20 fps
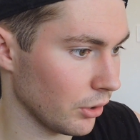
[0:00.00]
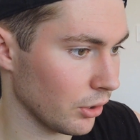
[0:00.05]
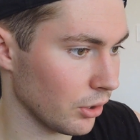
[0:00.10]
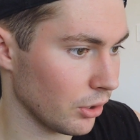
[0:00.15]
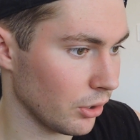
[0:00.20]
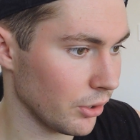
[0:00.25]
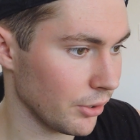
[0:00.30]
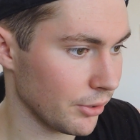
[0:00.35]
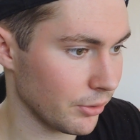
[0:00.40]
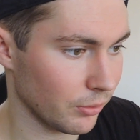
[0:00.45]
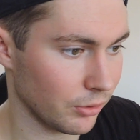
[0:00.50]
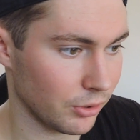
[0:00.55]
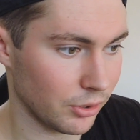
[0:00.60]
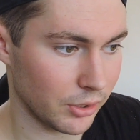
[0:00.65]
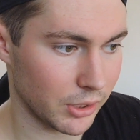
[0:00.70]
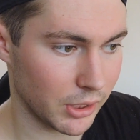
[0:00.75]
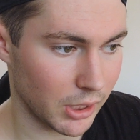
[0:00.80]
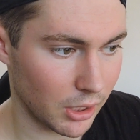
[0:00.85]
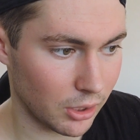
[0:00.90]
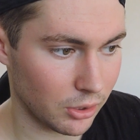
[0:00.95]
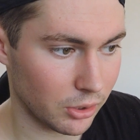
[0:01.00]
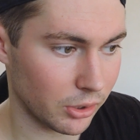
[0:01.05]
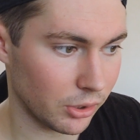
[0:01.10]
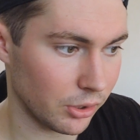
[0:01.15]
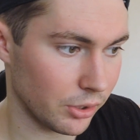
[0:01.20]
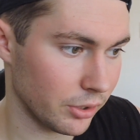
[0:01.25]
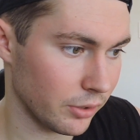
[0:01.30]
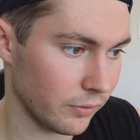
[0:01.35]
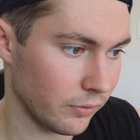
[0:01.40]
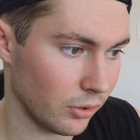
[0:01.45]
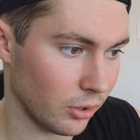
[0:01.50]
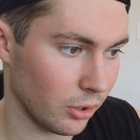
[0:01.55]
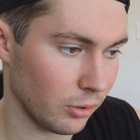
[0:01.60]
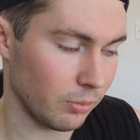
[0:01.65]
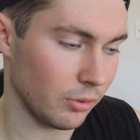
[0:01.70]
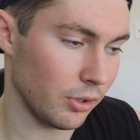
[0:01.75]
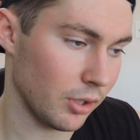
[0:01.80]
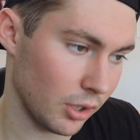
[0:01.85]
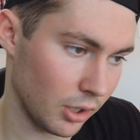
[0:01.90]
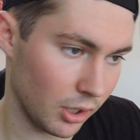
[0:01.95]
and cost, which is $10 if you
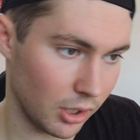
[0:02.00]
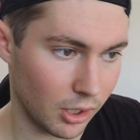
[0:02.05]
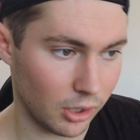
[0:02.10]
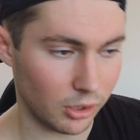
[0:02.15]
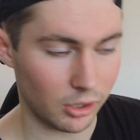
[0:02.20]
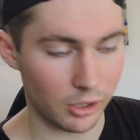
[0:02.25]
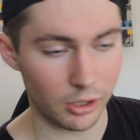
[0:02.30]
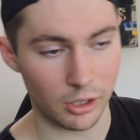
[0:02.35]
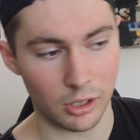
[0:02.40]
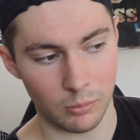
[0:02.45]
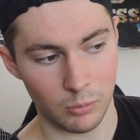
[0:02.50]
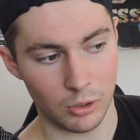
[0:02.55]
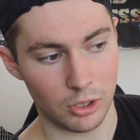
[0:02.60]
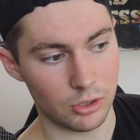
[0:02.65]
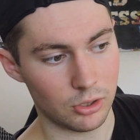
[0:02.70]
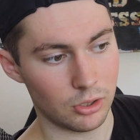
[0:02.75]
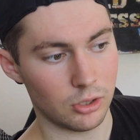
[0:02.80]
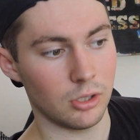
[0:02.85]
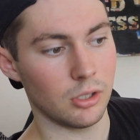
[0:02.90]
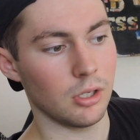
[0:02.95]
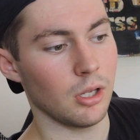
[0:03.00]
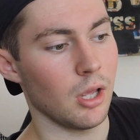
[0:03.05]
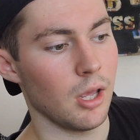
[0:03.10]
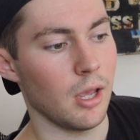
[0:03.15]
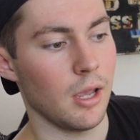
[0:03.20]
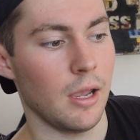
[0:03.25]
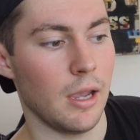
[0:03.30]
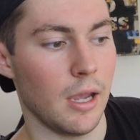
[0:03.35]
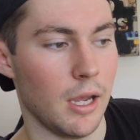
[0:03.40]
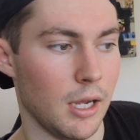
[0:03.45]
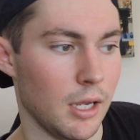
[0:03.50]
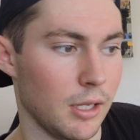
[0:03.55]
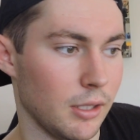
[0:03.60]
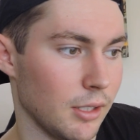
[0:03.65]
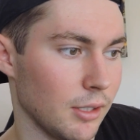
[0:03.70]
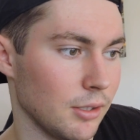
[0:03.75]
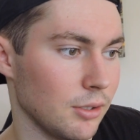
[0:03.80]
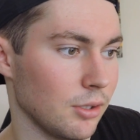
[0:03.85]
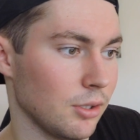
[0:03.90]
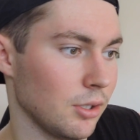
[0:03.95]
open that account like I mentioned, and
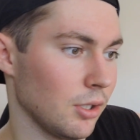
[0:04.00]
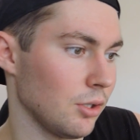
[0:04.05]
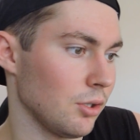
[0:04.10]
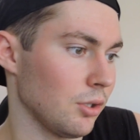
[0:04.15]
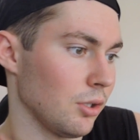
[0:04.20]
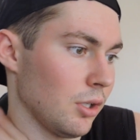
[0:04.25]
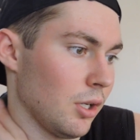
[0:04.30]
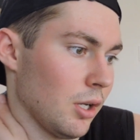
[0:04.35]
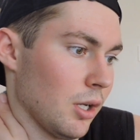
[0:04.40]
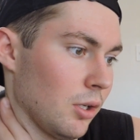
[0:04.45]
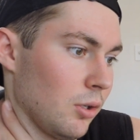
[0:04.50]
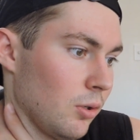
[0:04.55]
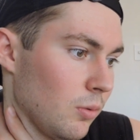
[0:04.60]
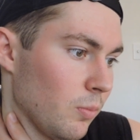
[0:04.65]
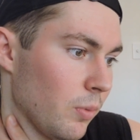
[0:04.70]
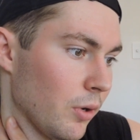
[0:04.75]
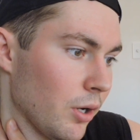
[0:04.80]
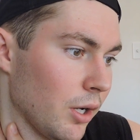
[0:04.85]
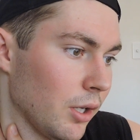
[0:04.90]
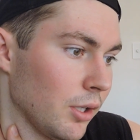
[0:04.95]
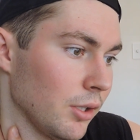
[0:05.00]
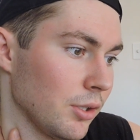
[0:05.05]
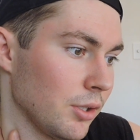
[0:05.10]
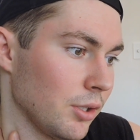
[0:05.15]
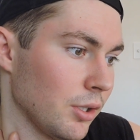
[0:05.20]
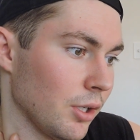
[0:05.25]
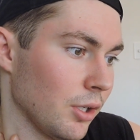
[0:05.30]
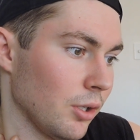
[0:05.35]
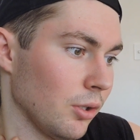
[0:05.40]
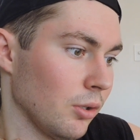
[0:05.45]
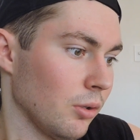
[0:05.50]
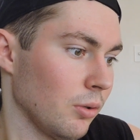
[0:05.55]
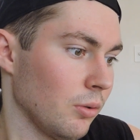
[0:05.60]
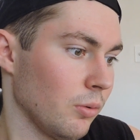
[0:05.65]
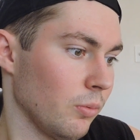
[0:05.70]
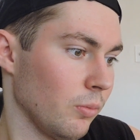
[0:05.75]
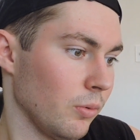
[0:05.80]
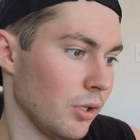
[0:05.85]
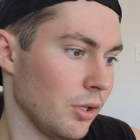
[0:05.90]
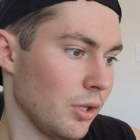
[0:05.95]
that's essentially how you buy and sell
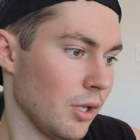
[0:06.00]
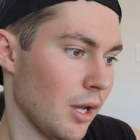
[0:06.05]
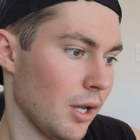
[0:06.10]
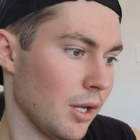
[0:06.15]
with the